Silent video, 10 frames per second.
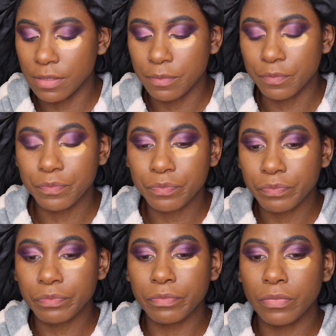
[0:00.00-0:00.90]
Do
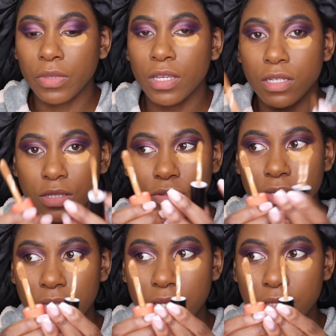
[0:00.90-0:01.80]
you
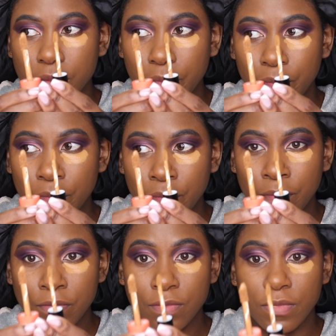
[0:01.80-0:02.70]
see this?
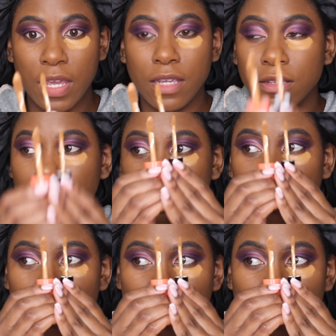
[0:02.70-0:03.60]
Like,
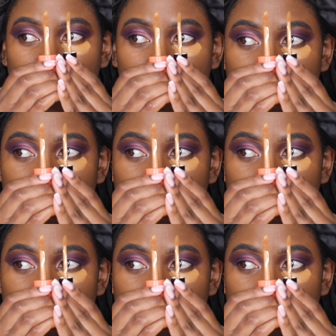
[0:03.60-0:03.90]
do you see